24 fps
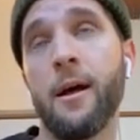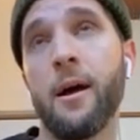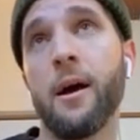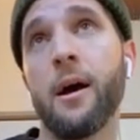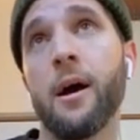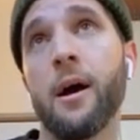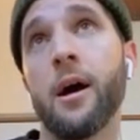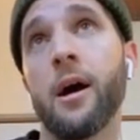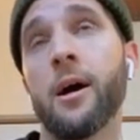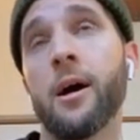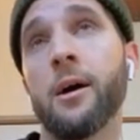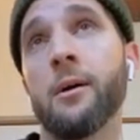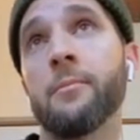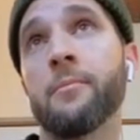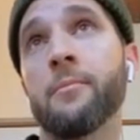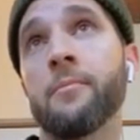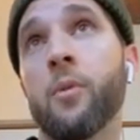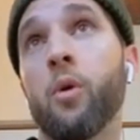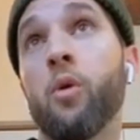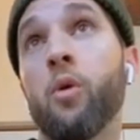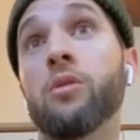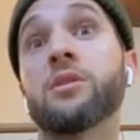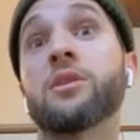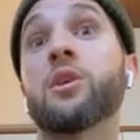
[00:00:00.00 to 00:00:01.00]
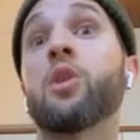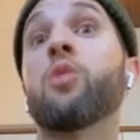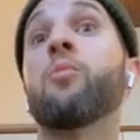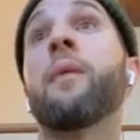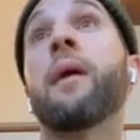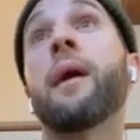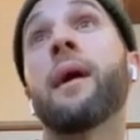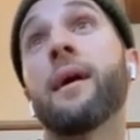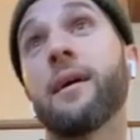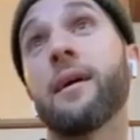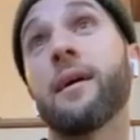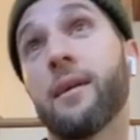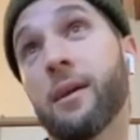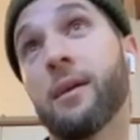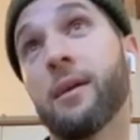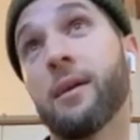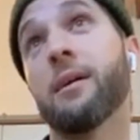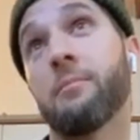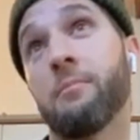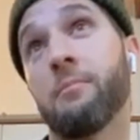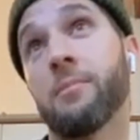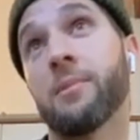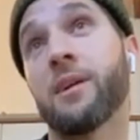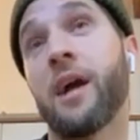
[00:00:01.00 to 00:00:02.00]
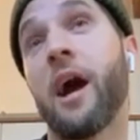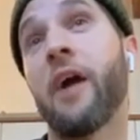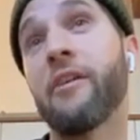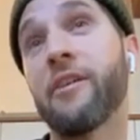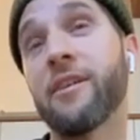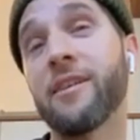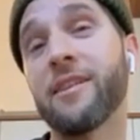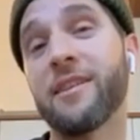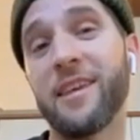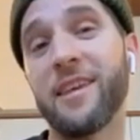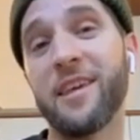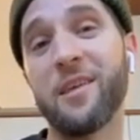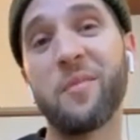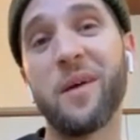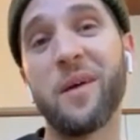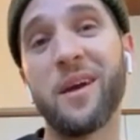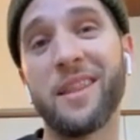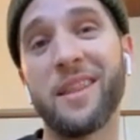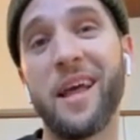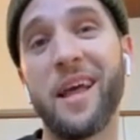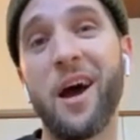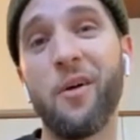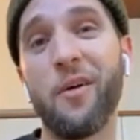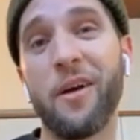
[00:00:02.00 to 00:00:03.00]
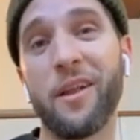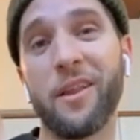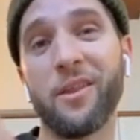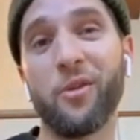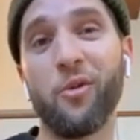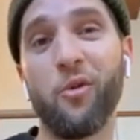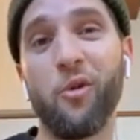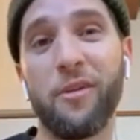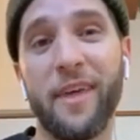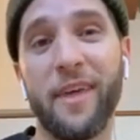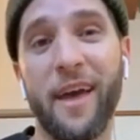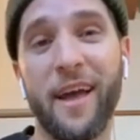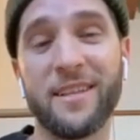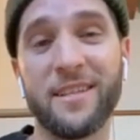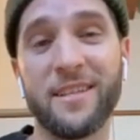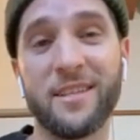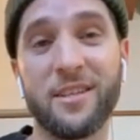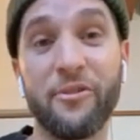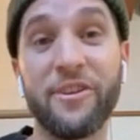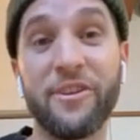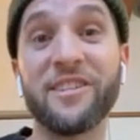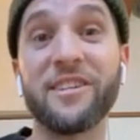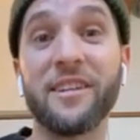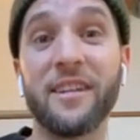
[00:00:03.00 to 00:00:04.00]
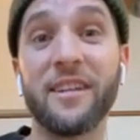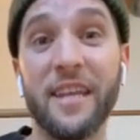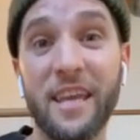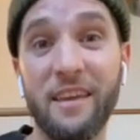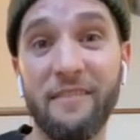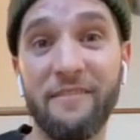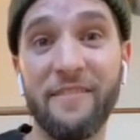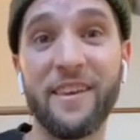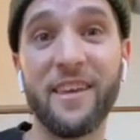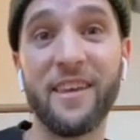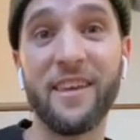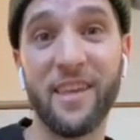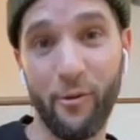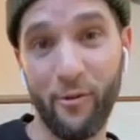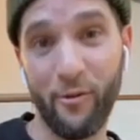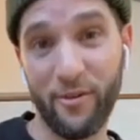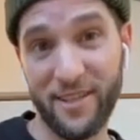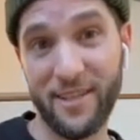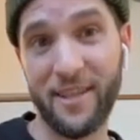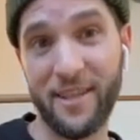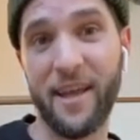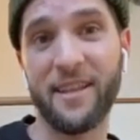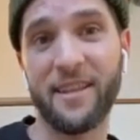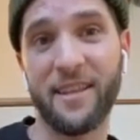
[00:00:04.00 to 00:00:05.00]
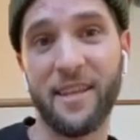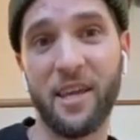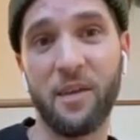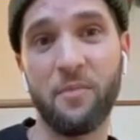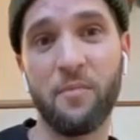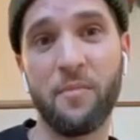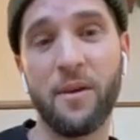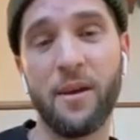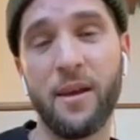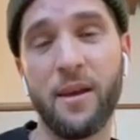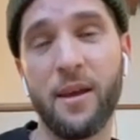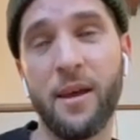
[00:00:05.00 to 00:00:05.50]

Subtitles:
Also my current teammate now at Northants, Richard Levy, he was in that team.